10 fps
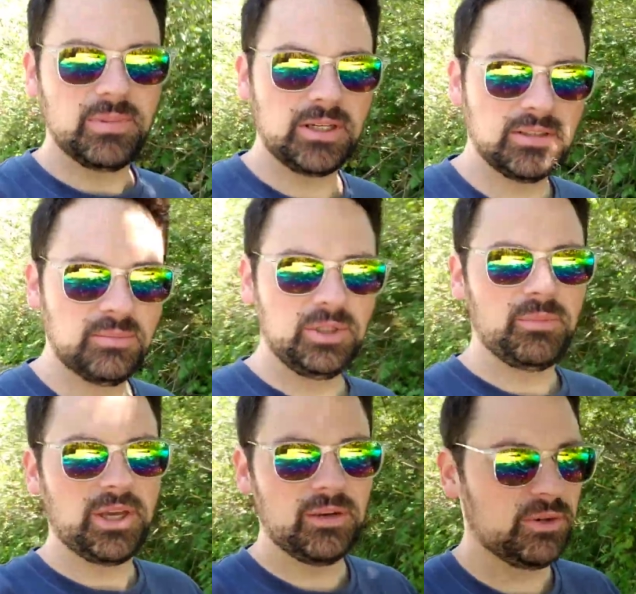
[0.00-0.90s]
possibly
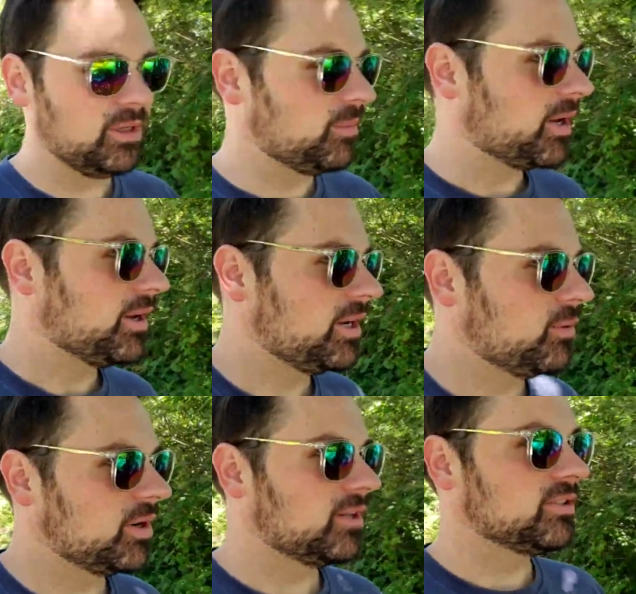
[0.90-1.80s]
better than about
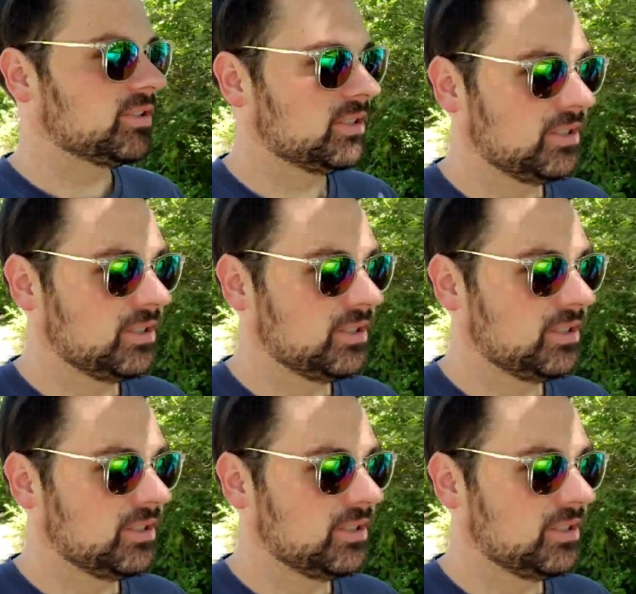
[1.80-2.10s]
anywhere else.